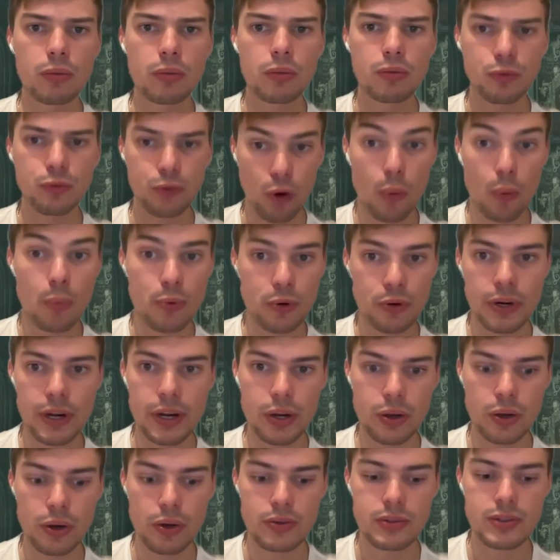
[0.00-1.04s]
from
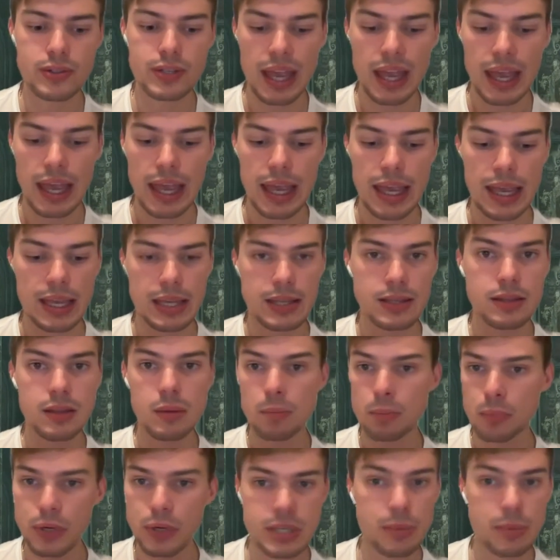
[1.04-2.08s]
Gringotts is
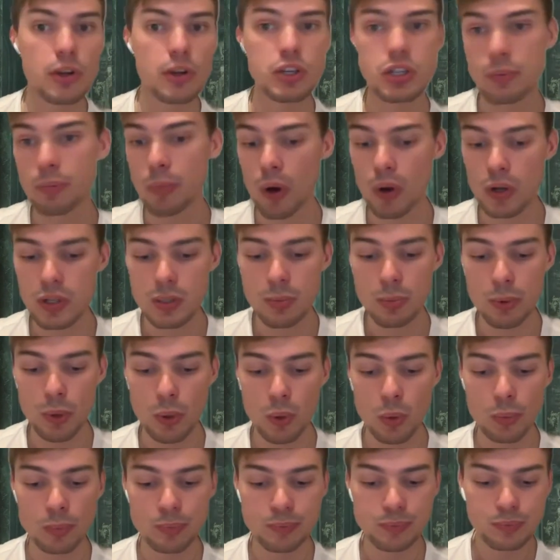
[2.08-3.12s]
pretty much impossible.